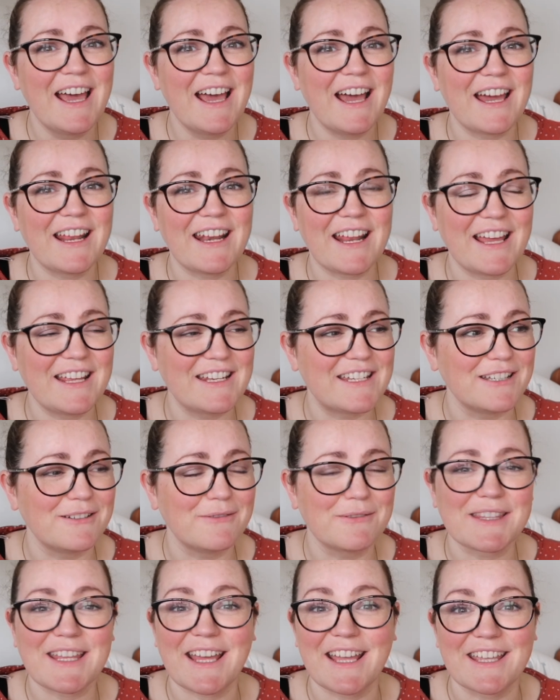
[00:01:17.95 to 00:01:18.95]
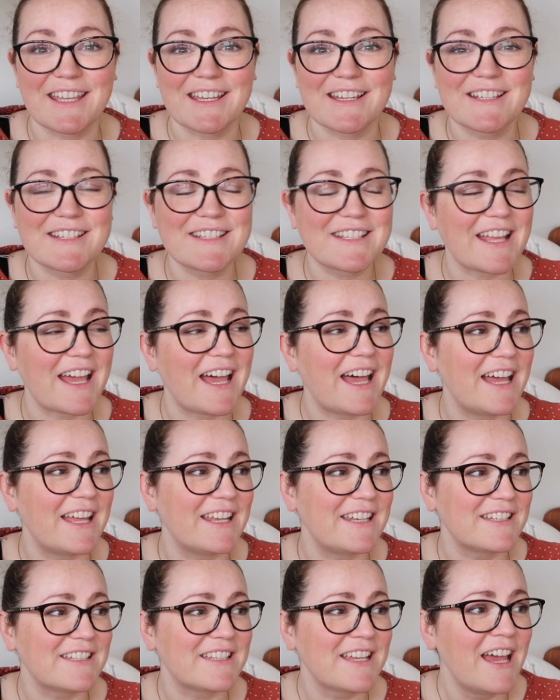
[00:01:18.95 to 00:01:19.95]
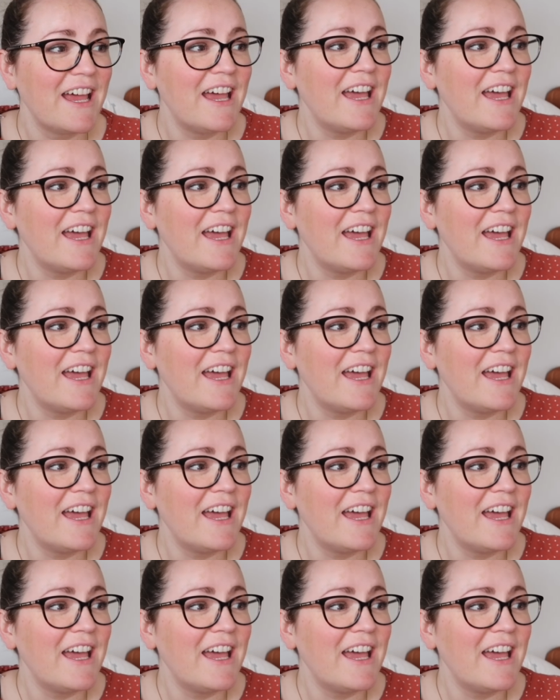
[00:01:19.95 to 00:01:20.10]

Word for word: and I deal with Angus and